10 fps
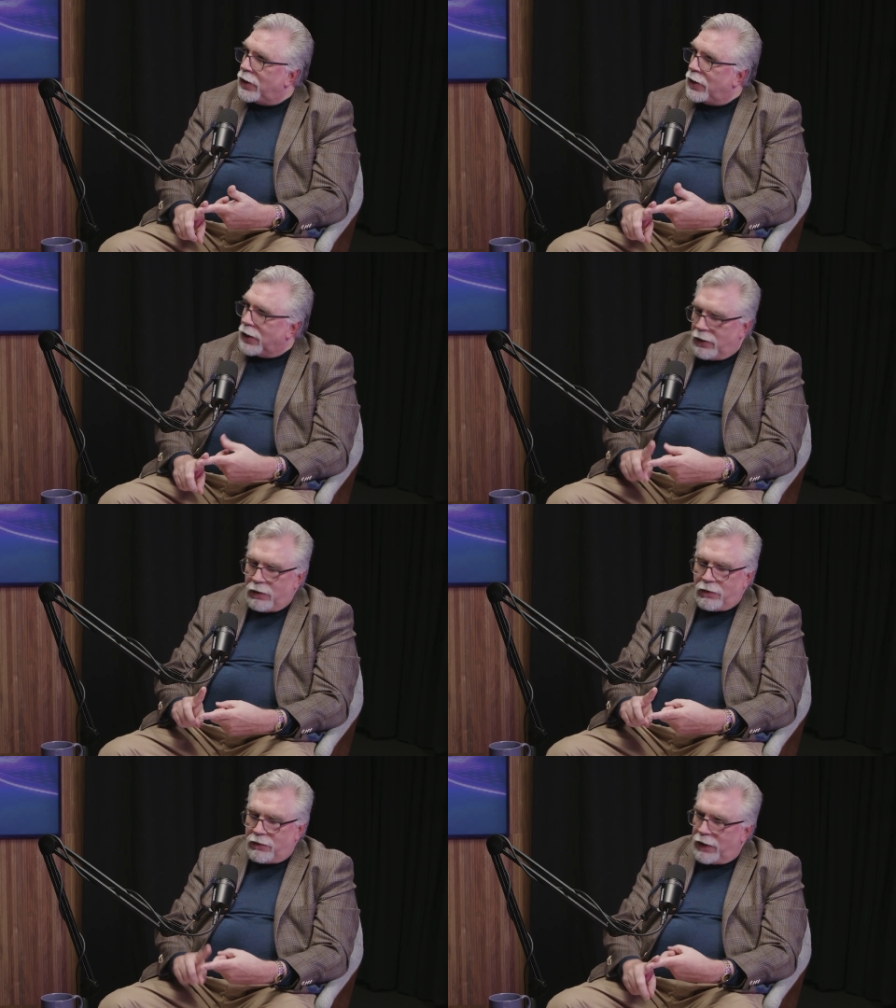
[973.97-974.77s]

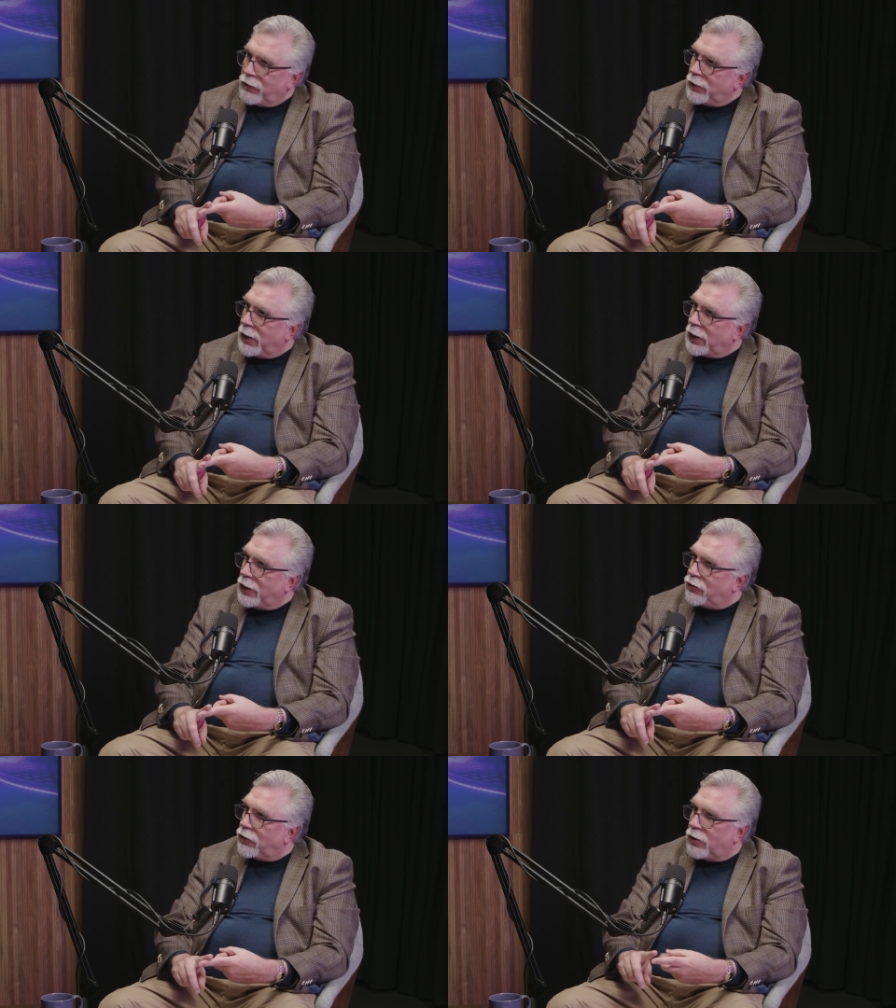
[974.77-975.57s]
the safety
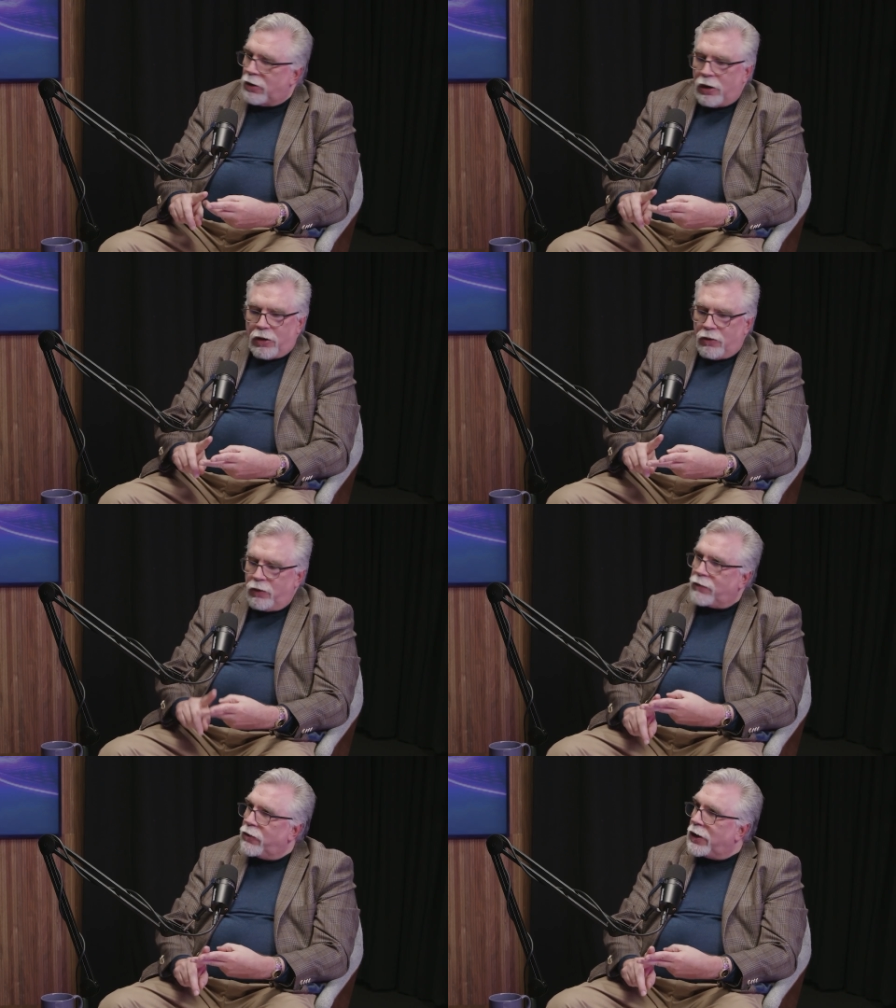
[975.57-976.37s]
manager,
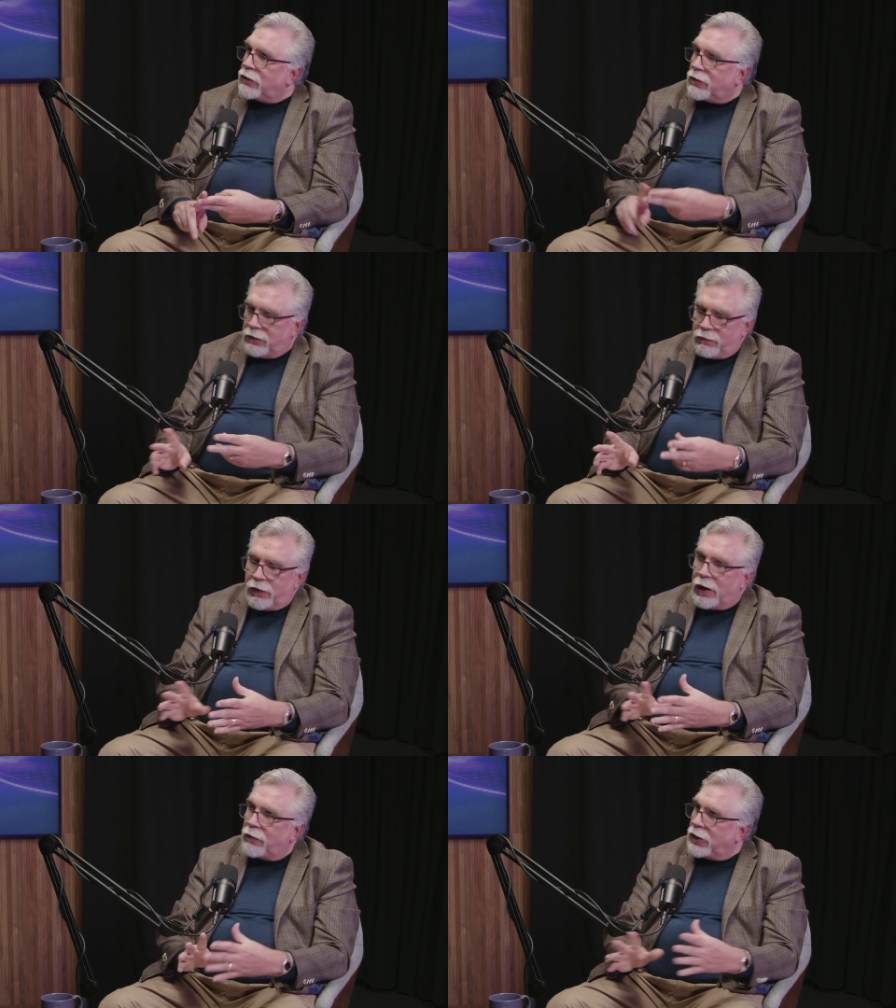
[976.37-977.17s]
whoever else is
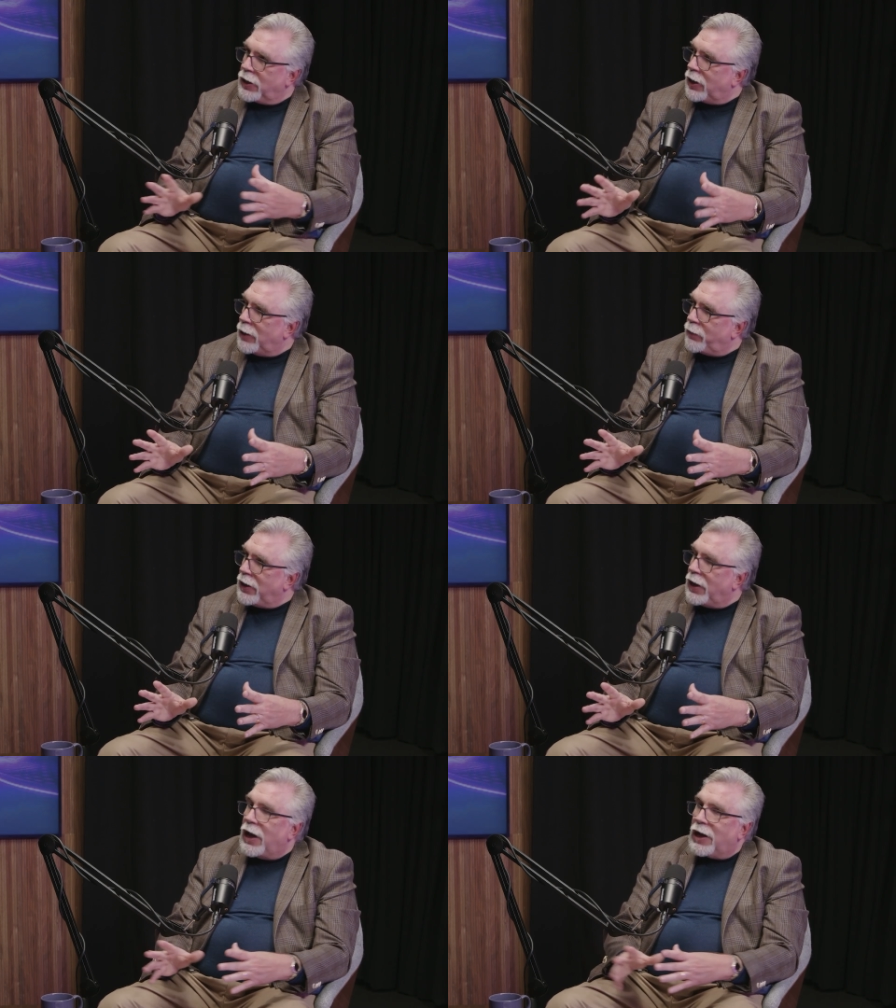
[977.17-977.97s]
involved in the
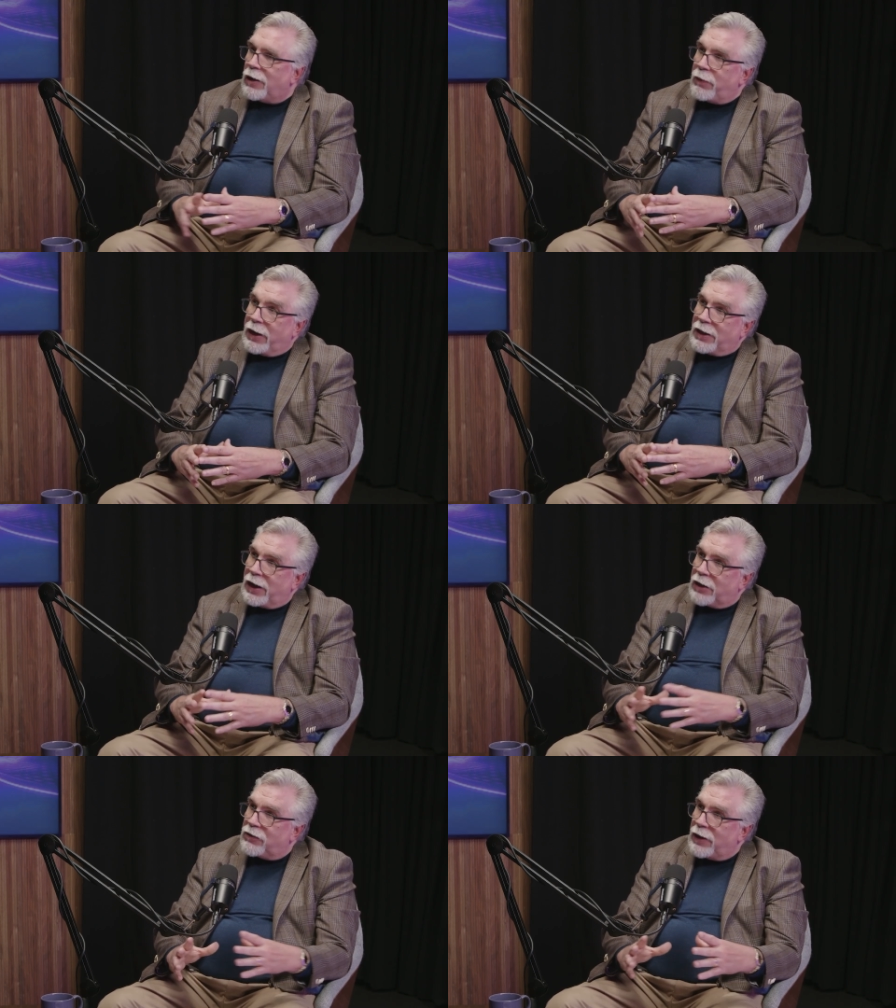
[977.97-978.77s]
company can make
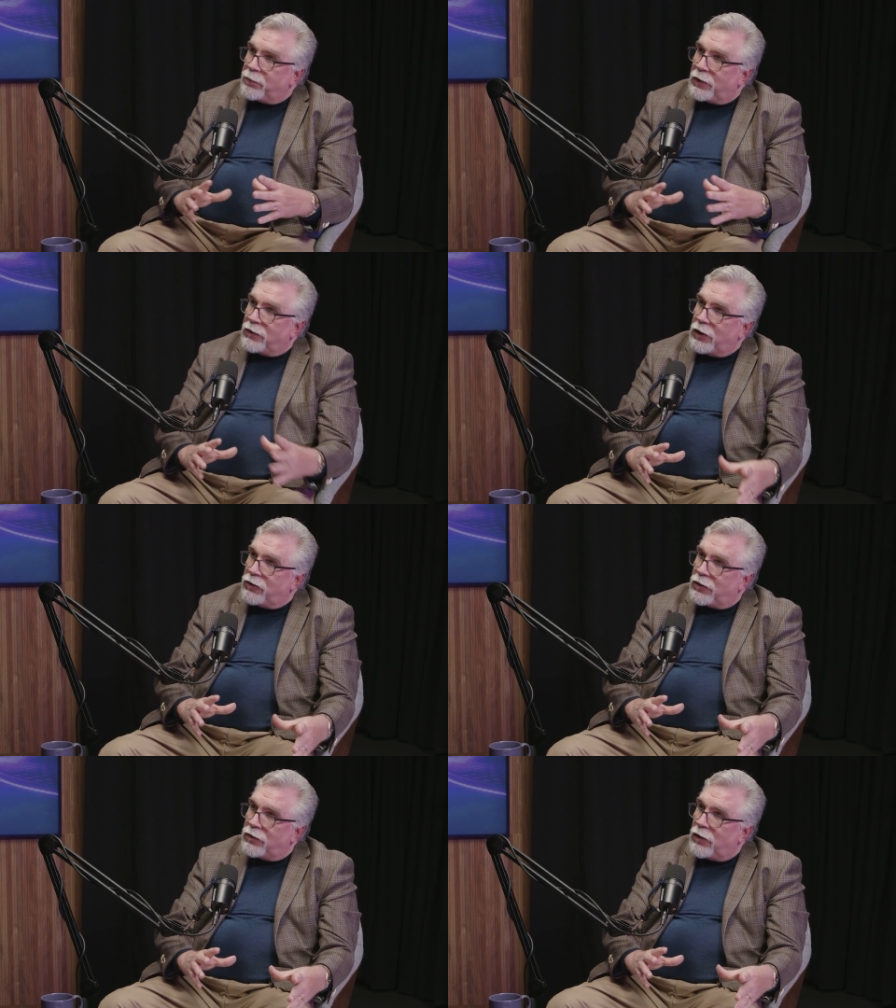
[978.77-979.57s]
next step
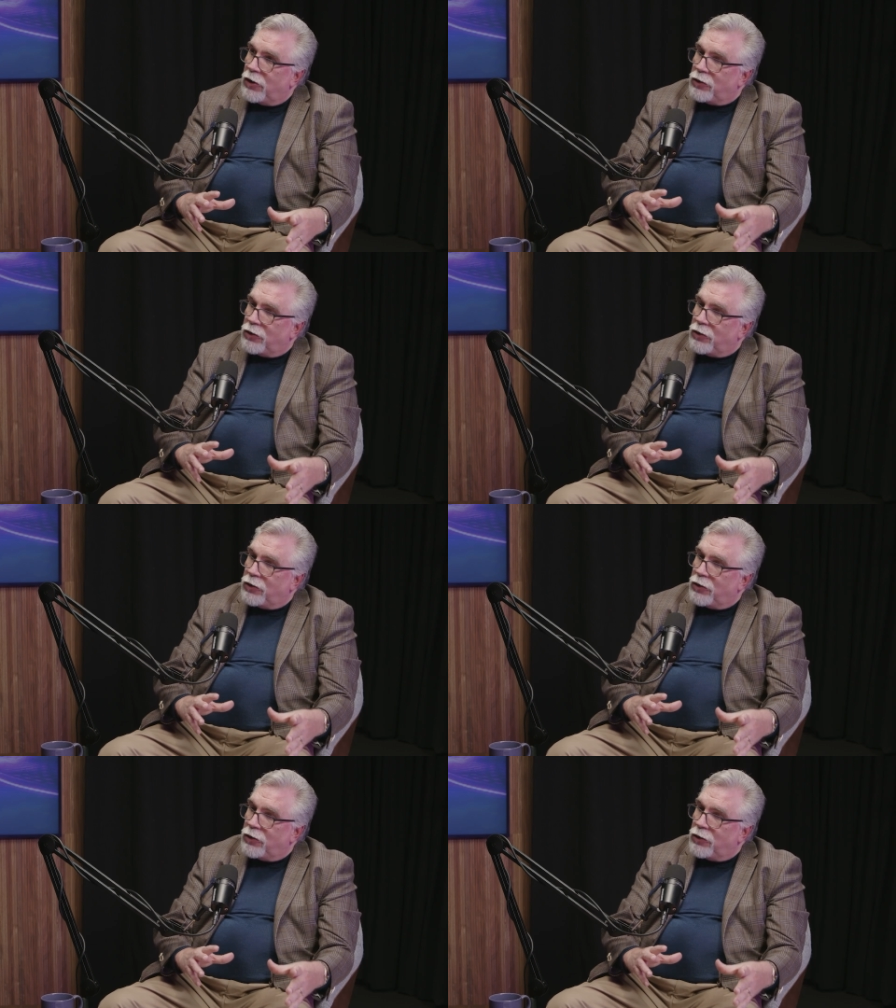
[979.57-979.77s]
decisions.